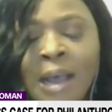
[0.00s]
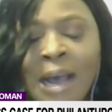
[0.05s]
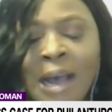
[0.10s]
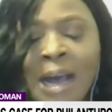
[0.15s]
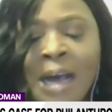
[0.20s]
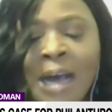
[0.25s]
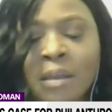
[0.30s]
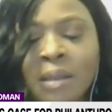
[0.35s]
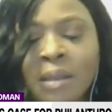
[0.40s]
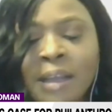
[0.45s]

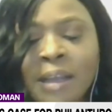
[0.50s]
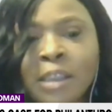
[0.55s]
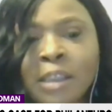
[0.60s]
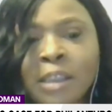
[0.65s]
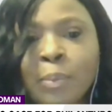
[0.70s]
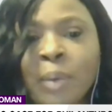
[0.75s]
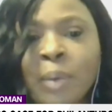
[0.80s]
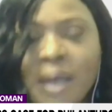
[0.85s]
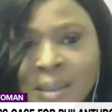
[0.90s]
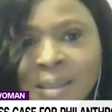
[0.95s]
And there's
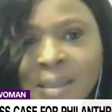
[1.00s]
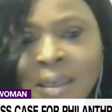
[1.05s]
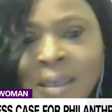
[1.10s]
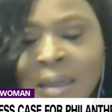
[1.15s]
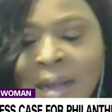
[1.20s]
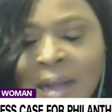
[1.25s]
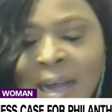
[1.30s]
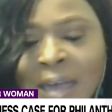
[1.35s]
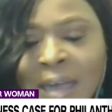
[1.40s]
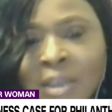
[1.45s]
personal
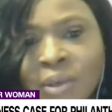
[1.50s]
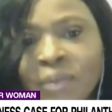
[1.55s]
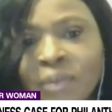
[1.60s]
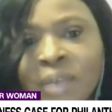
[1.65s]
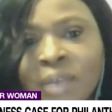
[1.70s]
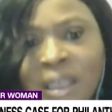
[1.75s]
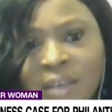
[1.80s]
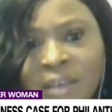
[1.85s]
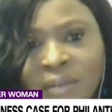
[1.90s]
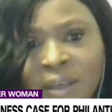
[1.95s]
acts of
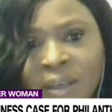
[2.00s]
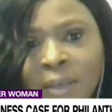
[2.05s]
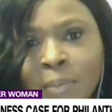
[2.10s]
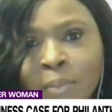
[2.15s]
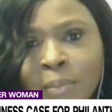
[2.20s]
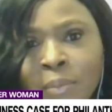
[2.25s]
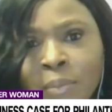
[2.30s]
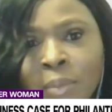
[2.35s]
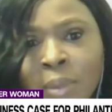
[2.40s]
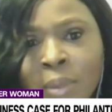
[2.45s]
giving.
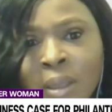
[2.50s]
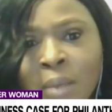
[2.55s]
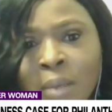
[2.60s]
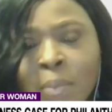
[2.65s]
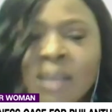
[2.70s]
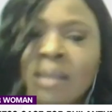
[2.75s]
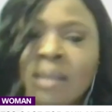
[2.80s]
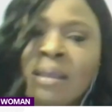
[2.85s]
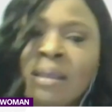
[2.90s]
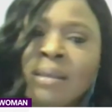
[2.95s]

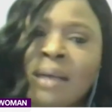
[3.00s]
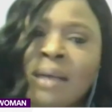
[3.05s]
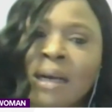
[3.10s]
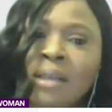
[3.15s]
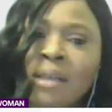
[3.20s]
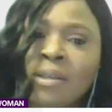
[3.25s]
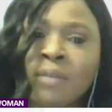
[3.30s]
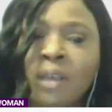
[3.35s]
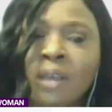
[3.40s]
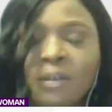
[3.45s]
Personal
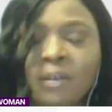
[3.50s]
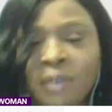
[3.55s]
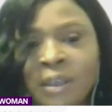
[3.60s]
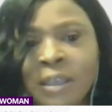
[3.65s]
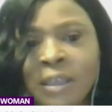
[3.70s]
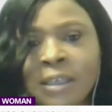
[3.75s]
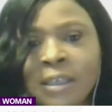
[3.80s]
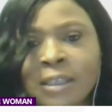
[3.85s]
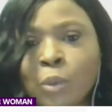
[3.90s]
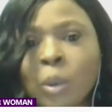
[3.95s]
acts of giving
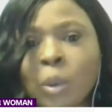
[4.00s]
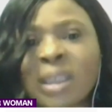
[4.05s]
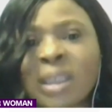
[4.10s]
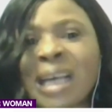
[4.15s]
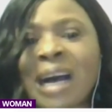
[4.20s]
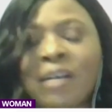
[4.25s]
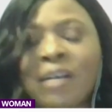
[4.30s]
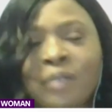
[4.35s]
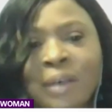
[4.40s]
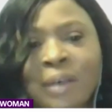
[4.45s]
is what
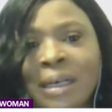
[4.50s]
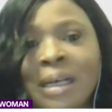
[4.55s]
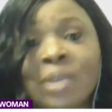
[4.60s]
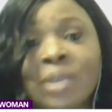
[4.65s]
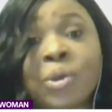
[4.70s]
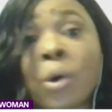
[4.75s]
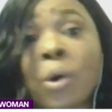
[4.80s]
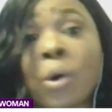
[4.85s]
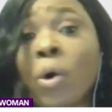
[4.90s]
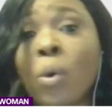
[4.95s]
Africa
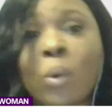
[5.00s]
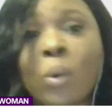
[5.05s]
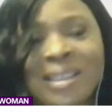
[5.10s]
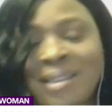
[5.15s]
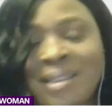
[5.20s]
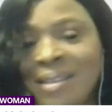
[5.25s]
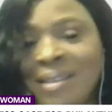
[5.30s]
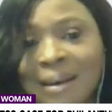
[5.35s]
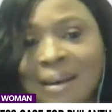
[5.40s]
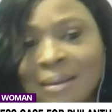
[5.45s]
has
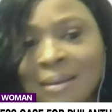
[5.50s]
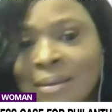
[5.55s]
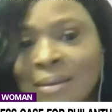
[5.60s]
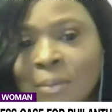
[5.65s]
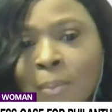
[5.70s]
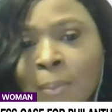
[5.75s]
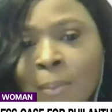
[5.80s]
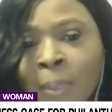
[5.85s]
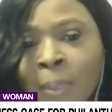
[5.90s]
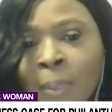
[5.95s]
always done,
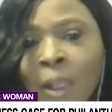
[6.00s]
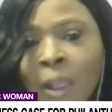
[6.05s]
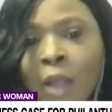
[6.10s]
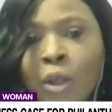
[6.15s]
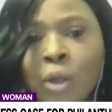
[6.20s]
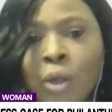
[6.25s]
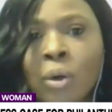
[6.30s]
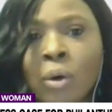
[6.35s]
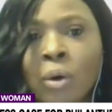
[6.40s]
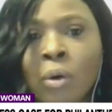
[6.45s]

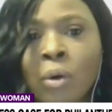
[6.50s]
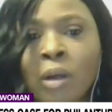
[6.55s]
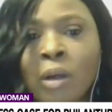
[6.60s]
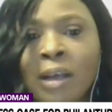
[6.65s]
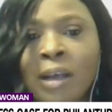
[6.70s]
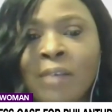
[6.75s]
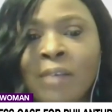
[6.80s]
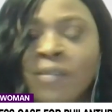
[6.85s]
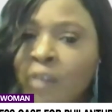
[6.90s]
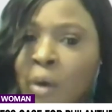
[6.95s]
you know,
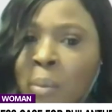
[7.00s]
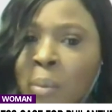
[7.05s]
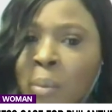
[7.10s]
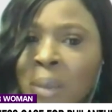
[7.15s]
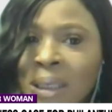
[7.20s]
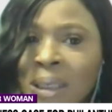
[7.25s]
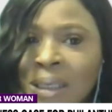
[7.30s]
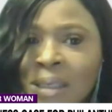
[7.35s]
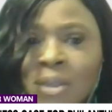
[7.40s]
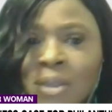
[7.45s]

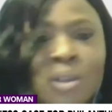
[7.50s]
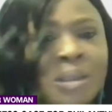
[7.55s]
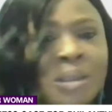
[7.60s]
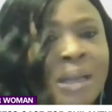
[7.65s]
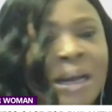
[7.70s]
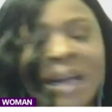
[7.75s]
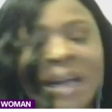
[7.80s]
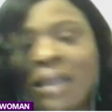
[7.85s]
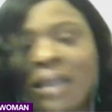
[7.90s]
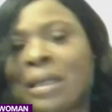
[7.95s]
informally.
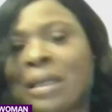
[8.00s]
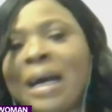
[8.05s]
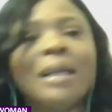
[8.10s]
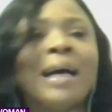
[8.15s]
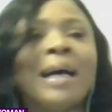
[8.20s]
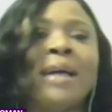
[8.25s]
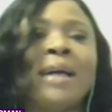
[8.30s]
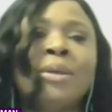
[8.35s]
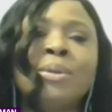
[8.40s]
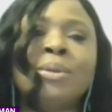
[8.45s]
I, I,
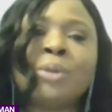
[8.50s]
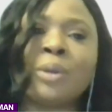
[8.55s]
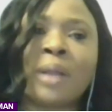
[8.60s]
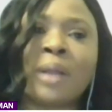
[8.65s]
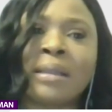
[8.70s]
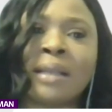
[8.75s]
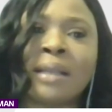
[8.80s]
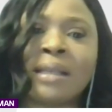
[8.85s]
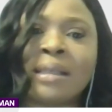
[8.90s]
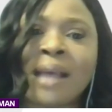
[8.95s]
I don't know
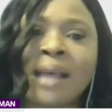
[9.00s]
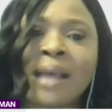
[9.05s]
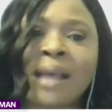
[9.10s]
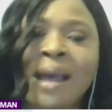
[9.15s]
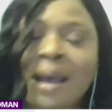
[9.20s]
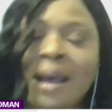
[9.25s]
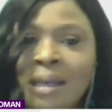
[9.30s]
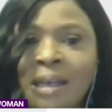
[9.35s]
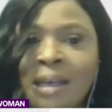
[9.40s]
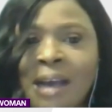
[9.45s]
that there's
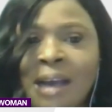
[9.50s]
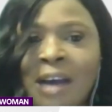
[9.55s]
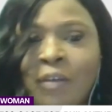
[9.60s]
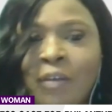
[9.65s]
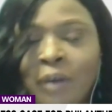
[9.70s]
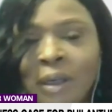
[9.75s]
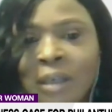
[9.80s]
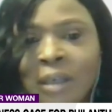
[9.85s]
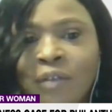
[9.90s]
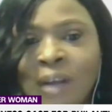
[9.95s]
any
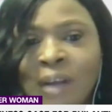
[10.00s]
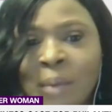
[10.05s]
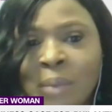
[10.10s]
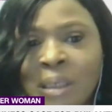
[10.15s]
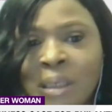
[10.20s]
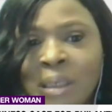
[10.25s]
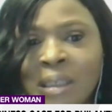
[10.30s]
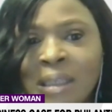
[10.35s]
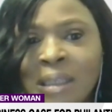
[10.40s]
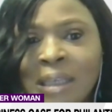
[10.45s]
African
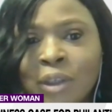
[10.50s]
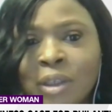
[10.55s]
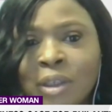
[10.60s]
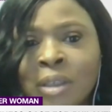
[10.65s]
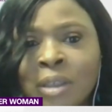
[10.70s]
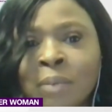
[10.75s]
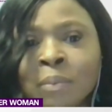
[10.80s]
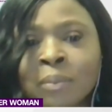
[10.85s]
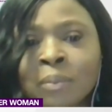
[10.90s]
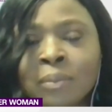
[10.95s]
family that just
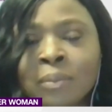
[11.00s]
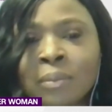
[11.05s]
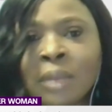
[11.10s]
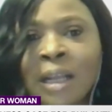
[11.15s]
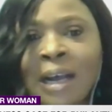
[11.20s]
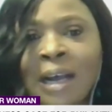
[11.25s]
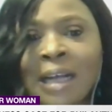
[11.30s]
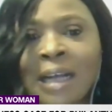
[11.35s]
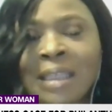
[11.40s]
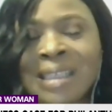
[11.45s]

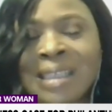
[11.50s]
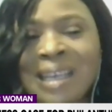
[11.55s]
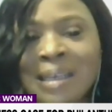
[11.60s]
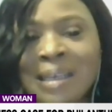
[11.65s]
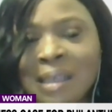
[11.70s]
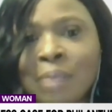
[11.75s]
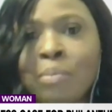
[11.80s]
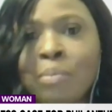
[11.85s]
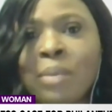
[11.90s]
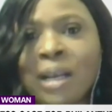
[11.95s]
attains
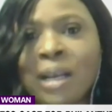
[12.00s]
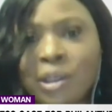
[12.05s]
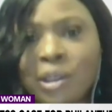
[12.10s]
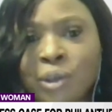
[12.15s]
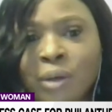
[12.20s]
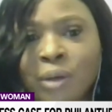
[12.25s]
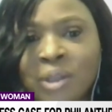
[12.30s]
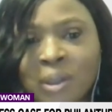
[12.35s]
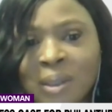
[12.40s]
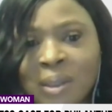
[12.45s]
a measure
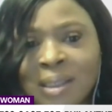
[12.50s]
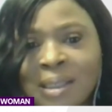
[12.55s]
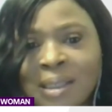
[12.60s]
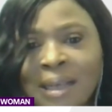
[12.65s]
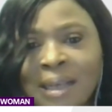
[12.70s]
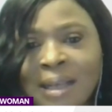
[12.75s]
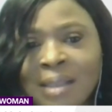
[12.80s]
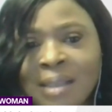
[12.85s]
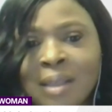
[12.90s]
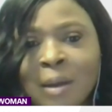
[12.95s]
of
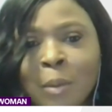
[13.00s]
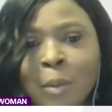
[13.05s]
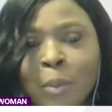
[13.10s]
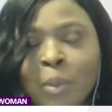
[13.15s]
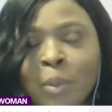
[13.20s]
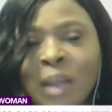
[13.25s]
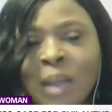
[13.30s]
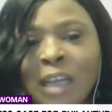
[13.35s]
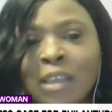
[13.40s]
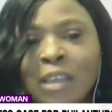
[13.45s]
success
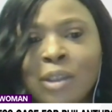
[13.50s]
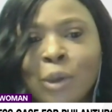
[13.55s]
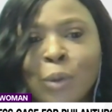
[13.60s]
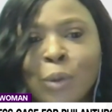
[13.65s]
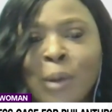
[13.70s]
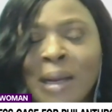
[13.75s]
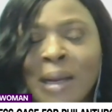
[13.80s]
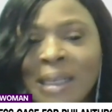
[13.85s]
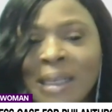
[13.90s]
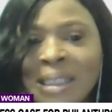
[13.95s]
that your
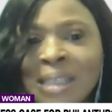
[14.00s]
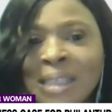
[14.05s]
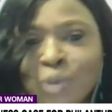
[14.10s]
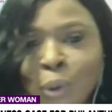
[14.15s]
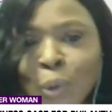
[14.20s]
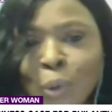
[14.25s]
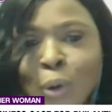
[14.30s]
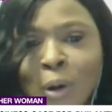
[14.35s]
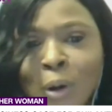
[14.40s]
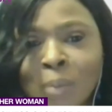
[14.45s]
relatives
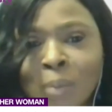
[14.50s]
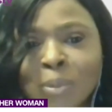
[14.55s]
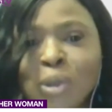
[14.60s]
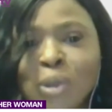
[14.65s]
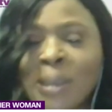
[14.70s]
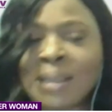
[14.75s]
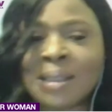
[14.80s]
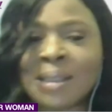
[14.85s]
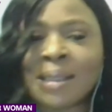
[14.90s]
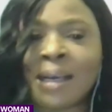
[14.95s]
don't come to
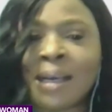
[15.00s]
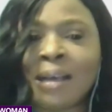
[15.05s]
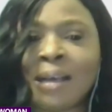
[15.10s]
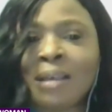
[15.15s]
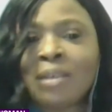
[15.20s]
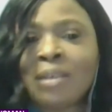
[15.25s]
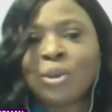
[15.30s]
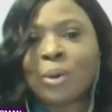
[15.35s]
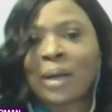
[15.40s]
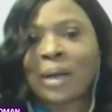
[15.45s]
and say,
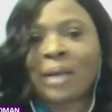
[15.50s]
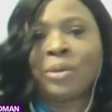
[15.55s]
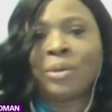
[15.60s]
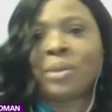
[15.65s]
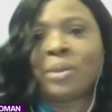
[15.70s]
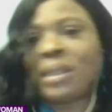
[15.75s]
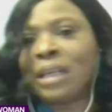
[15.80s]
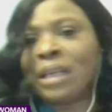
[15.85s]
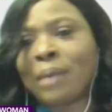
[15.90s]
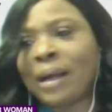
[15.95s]
you know, can you
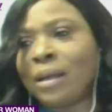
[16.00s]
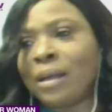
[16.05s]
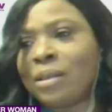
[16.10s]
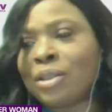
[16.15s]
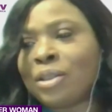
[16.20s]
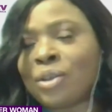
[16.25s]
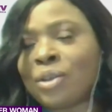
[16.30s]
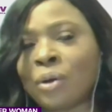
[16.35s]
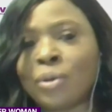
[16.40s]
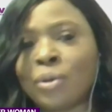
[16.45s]
send my
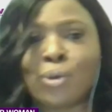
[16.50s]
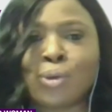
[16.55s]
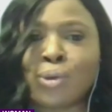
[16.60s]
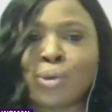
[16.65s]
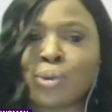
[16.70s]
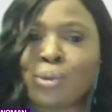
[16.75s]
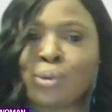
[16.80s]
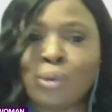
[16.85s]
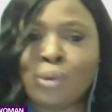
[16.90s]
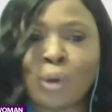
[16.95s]
son to school or